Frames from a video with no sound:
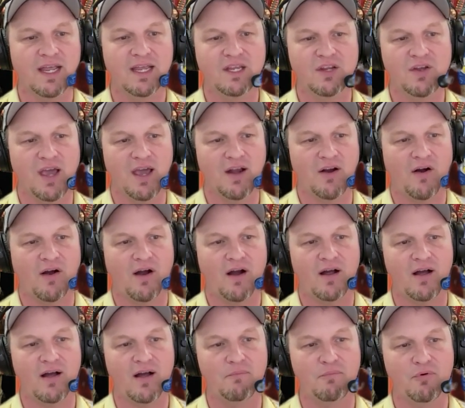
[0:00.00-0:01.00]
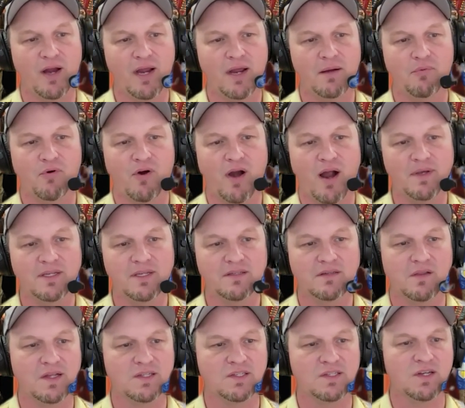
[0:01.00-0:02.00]
You got our brand
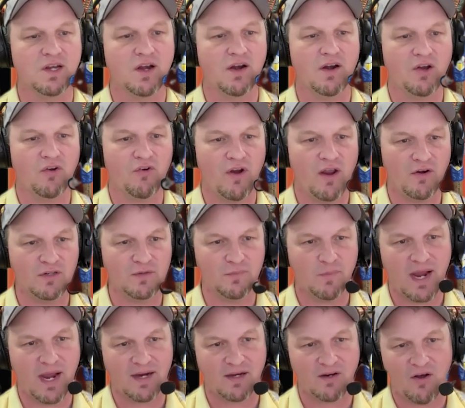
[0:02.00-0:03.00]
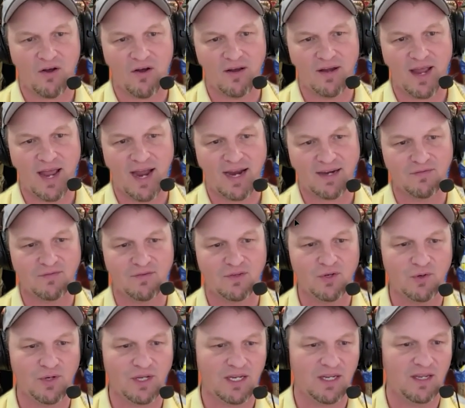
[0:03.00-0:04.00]
promise, legendary creators back on active
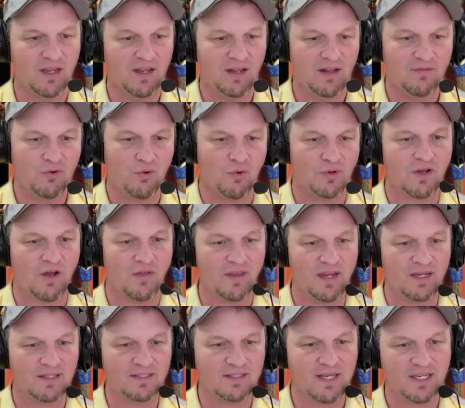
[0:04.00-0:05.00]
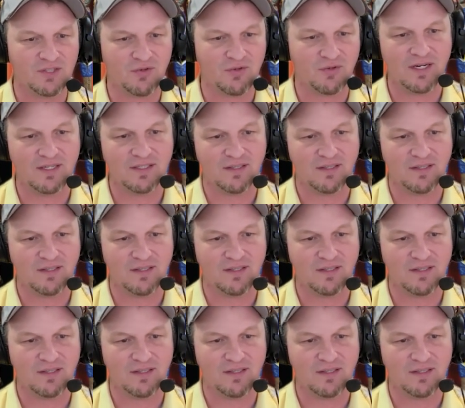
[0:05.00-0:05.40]
duty. Of course, all the accessories, the